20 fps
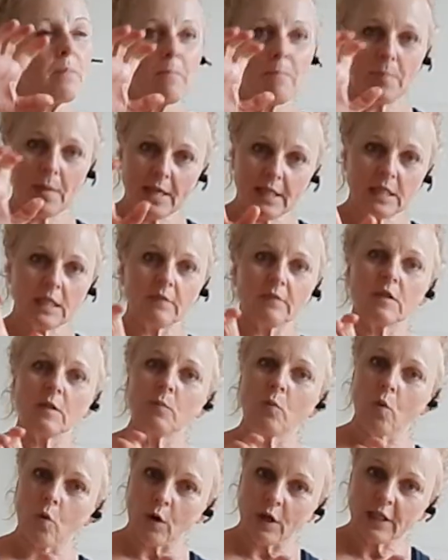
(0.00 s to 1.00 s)
base of
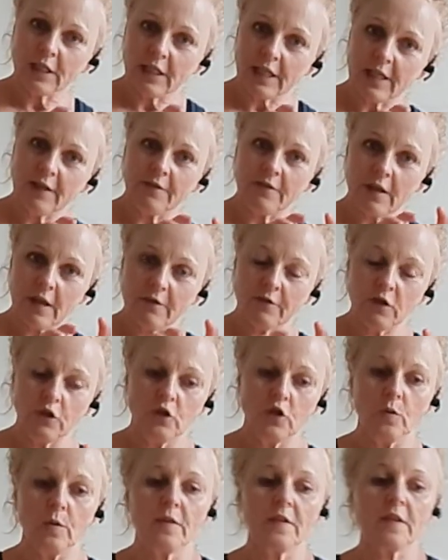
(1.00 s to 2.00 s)
support if you
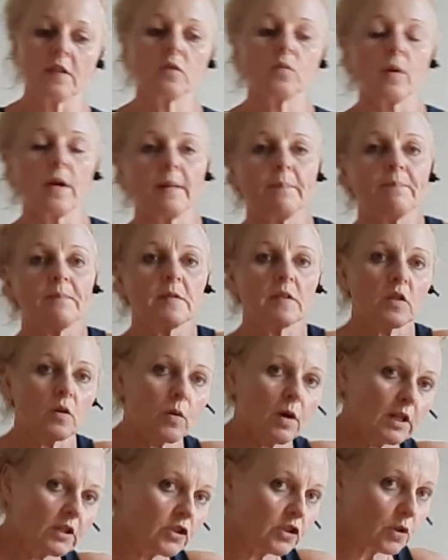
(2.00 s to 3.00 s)
do it this way. So
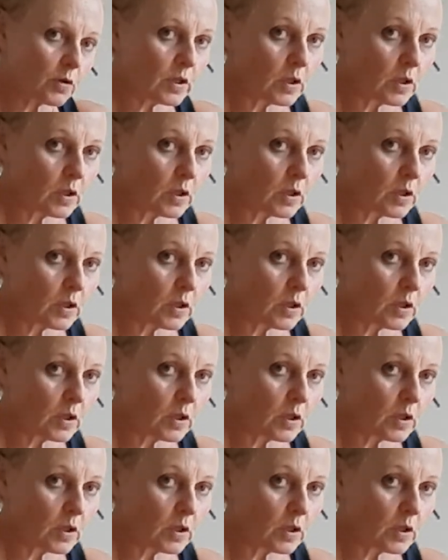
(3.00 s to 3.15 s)
I'll show